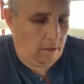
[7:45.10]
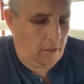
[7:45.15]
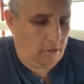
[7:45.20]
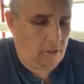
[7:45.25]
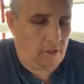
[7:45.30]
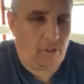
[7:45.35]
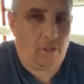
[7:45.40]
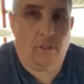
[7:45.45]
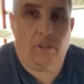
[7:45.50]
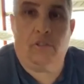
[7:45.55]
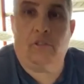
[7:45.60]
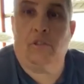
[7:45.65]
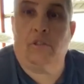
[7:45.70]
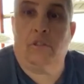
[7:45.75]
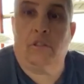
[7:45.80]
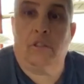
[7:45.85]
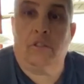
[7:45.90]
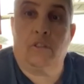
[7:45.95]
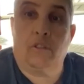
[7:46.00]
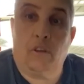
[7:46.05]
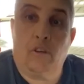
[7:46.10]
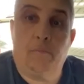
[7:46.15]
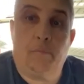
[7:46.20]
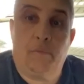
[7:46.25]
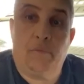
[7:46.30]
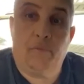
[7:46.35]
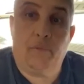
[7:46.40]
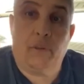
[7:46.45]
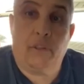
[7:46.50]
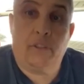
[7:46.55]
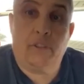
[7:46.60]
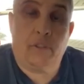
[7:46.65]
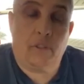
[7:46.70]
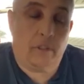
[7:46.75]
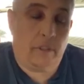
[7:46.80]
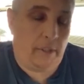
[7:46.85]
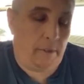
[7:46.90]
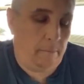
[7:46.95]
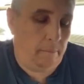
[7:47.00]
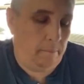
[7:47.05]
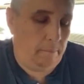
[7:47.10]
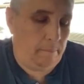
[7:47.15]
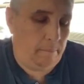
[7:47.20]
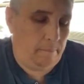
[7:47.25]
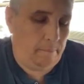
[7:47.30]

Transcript: Guess I should have took this off before I started.